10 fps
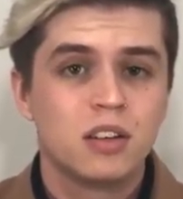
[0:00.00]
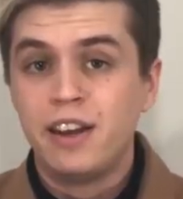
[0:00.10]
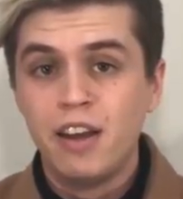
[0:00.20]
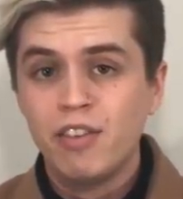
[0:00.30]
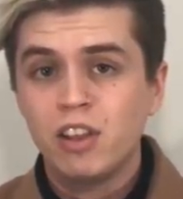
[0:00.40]

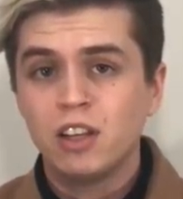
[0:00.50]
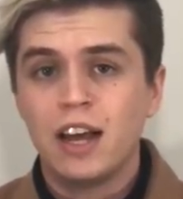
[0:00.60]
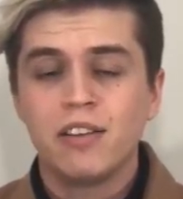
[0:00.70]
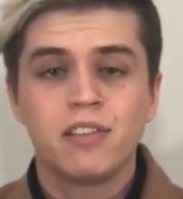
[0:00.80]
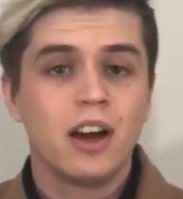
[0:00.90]

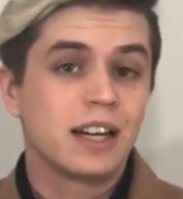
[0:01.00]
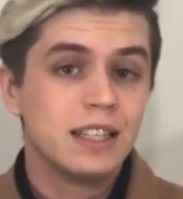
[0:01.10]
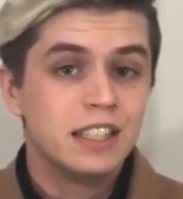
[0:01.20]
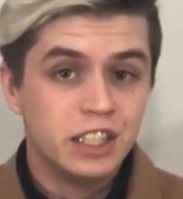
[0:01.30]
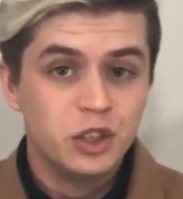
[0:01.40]
Nevertheless, I
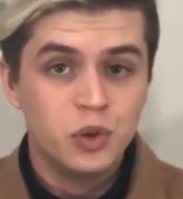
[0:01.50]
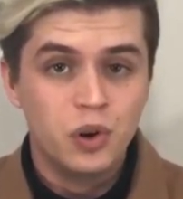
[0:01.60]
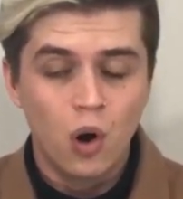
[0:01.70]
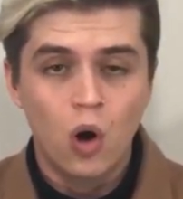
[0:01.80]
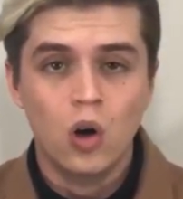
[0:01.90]
continued
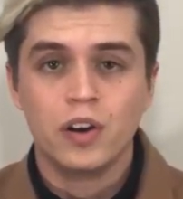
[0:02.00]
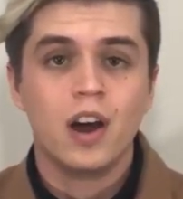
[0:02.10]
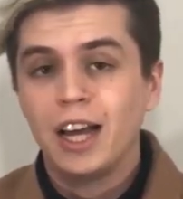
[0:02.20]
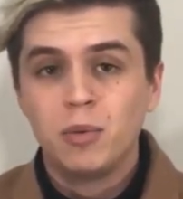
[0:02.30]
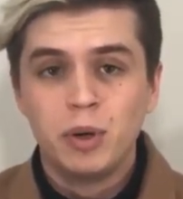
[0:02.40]
on.
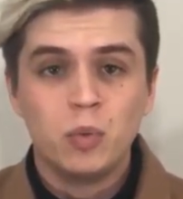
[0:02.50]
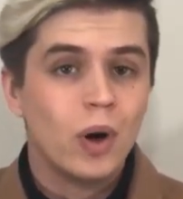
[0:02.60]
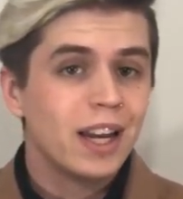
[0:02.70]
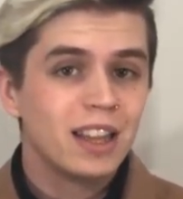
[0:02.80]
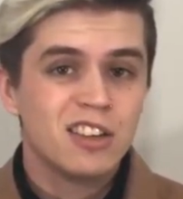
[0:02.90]
I had been
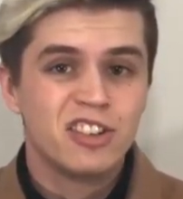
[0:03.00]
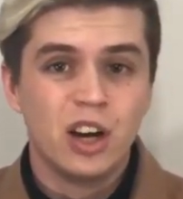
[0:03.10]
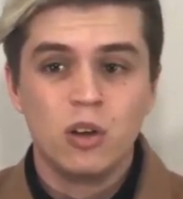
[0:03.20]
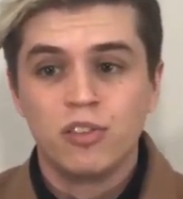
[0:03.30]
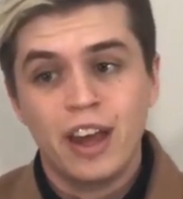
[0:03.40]
wetting the
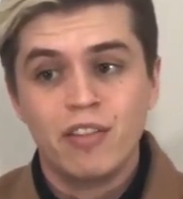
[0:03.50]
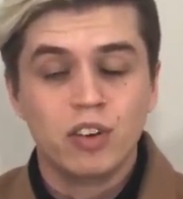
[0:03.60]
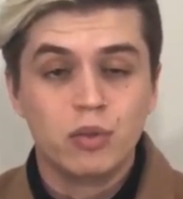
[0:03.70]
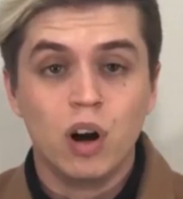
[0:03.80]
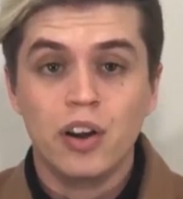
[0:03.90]
gels
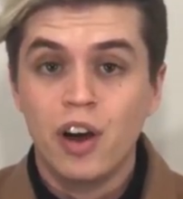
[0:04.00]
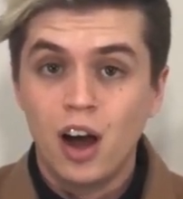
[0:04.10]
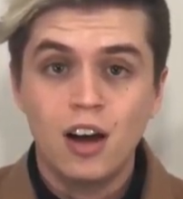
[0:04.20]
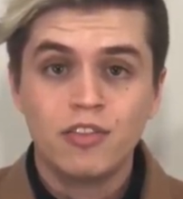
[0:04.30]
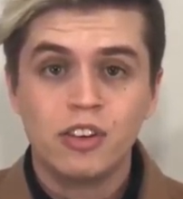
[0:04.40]
every run
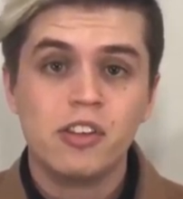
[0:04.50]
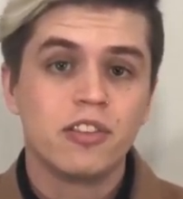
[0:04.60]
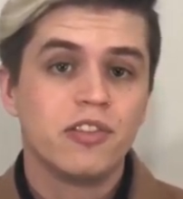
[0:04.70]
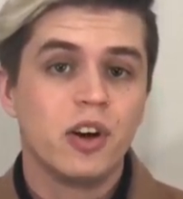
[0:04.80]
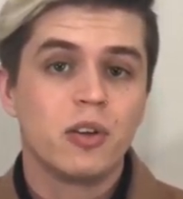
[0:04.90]
after
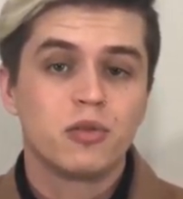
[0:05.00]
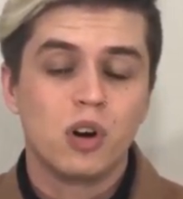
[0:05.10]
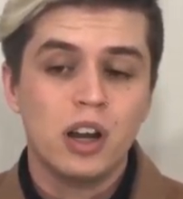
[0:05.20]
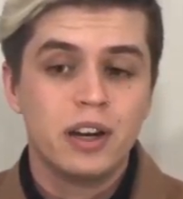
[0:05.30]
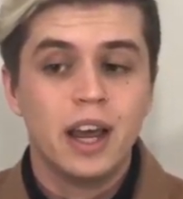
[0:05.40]
this first
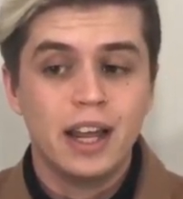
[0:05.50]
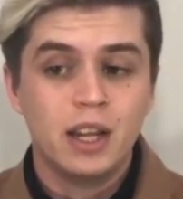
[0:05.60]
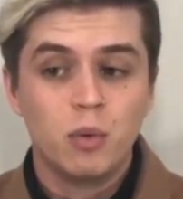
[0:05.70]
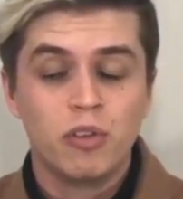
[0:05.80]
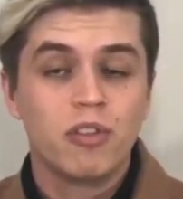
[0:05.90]
run, and
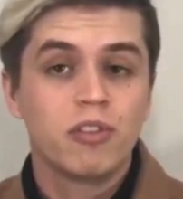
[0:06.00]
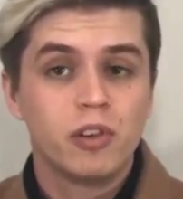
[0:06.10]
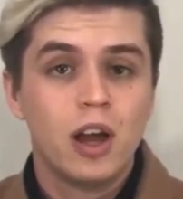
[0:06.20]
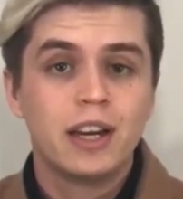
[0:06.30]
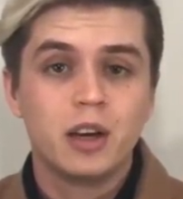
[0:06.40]
there was a
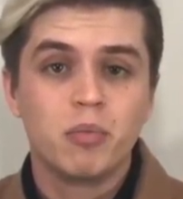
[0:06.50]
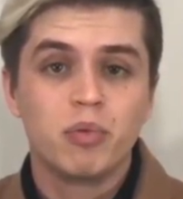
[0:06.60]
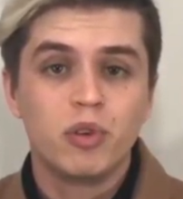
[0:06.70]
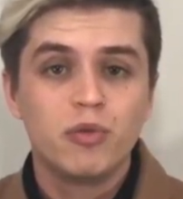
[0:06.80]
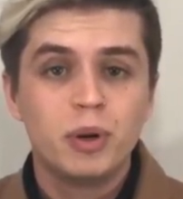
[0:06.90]
slight
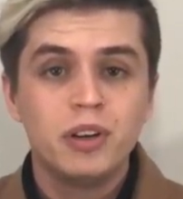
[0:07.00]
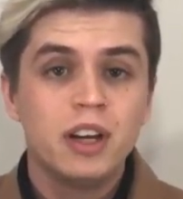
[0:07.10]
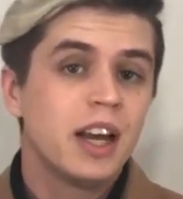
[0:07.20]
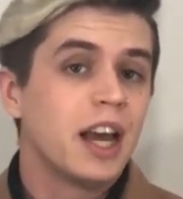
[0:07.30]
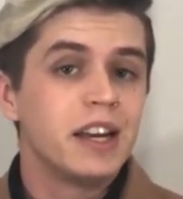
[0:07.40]
improvement,
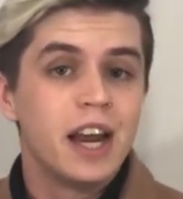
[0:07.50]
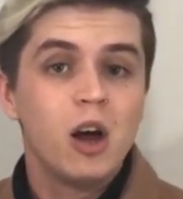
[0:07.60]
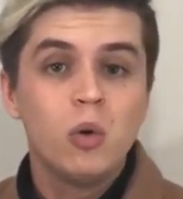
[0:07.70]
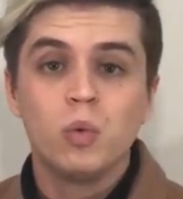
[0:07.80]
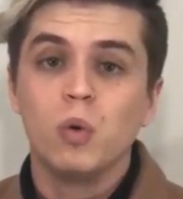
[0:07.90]
and
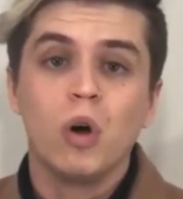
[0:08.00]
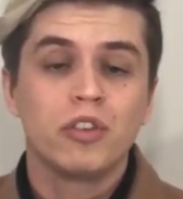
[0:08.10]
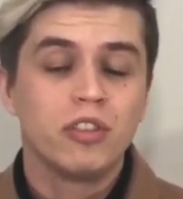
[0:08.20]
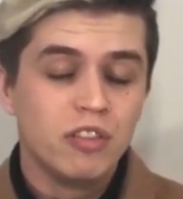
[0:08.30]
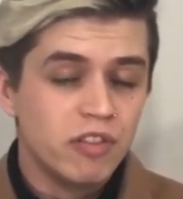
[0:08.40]
now we'll
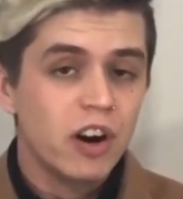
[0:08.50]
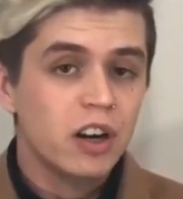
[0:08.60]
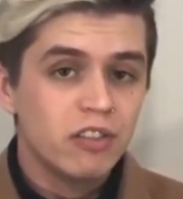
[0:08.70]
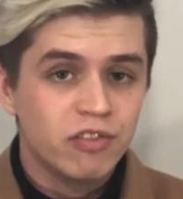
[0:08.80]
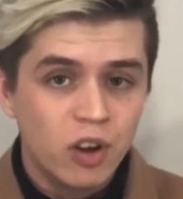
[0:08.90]
watch the
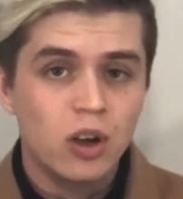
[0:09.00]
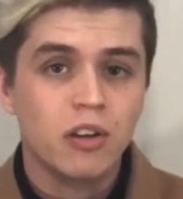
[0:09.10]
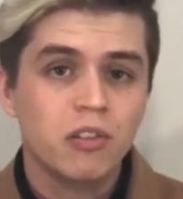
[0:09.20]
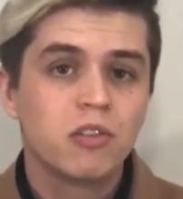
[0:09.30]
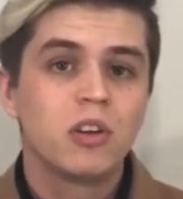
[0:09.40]
very
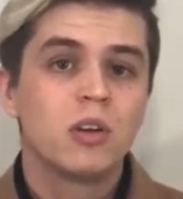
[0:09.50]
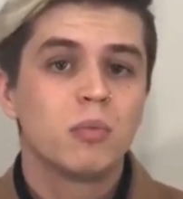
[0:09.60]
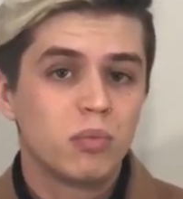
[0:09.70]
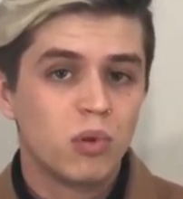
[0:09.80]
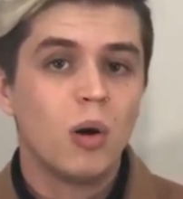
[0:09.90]
first
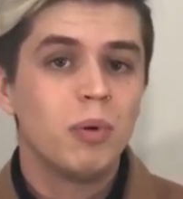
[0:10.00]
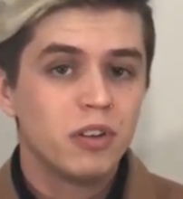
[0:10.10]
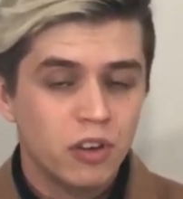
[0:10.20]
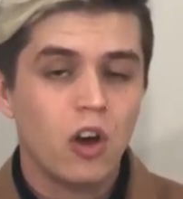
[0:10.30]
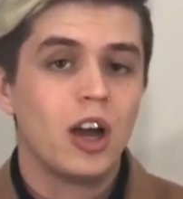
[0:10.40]
proper
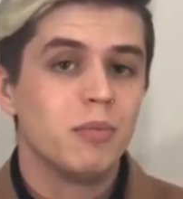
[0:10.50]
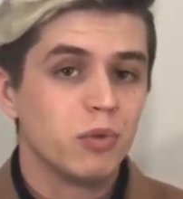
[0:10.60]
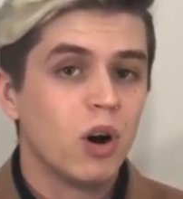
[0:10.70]
timed